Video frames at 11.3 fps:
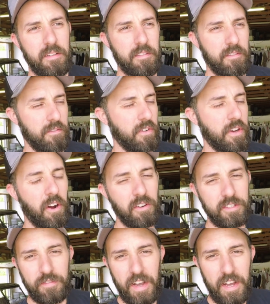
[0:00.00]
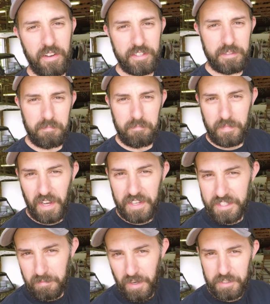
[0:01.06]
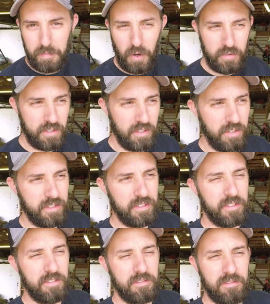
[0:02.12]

Regardless of how nice somebody's boat looks